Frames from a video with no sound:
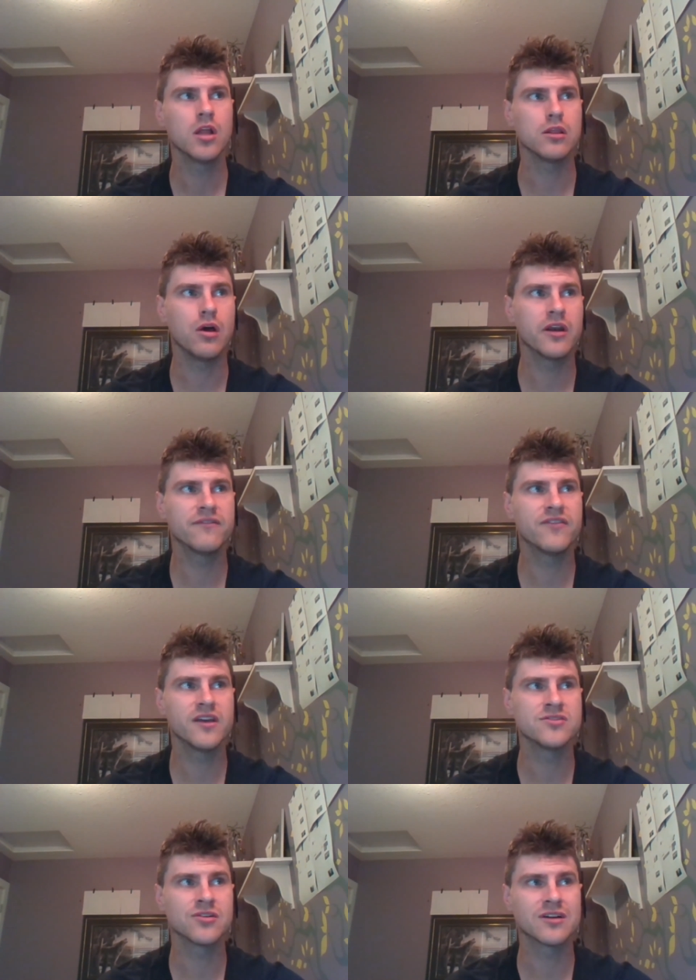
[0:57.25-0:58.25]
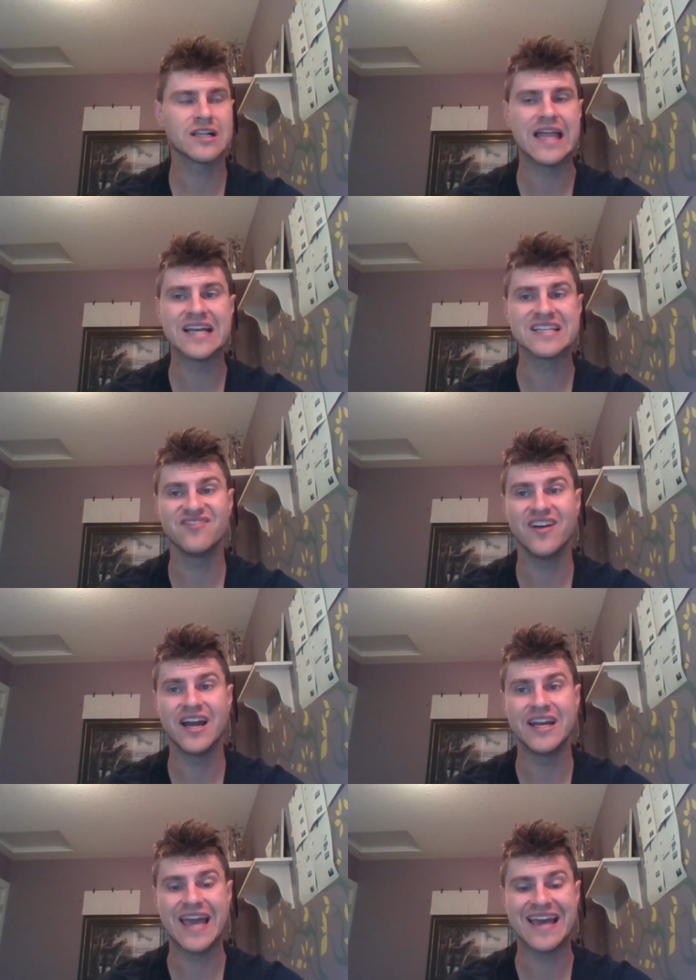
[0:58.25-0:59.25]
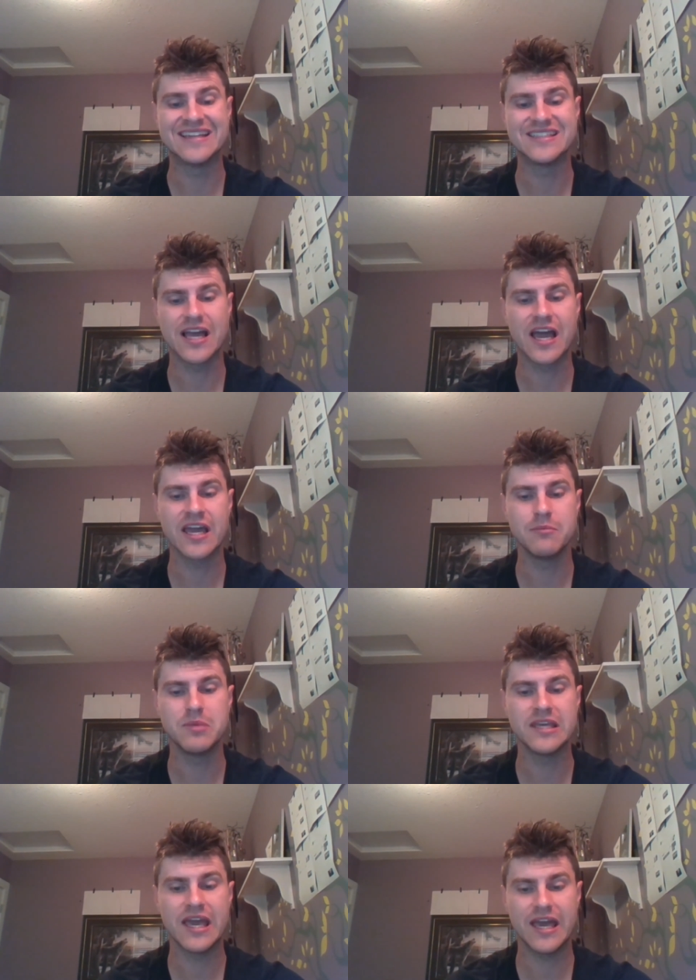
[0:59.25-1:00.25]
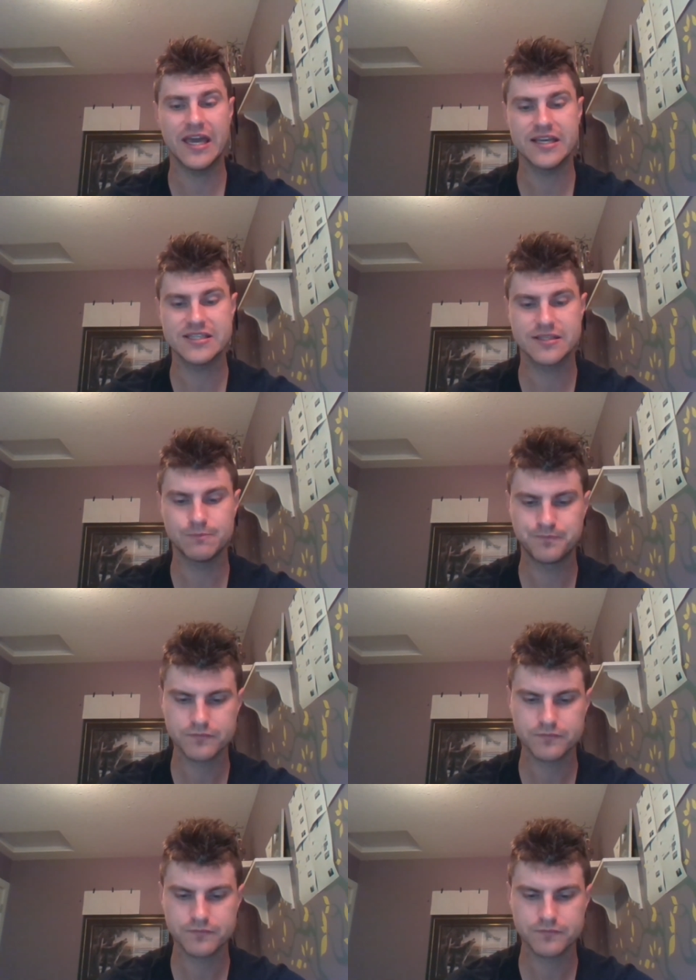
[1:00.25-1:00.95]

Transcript: A lot of things are classified as IBS.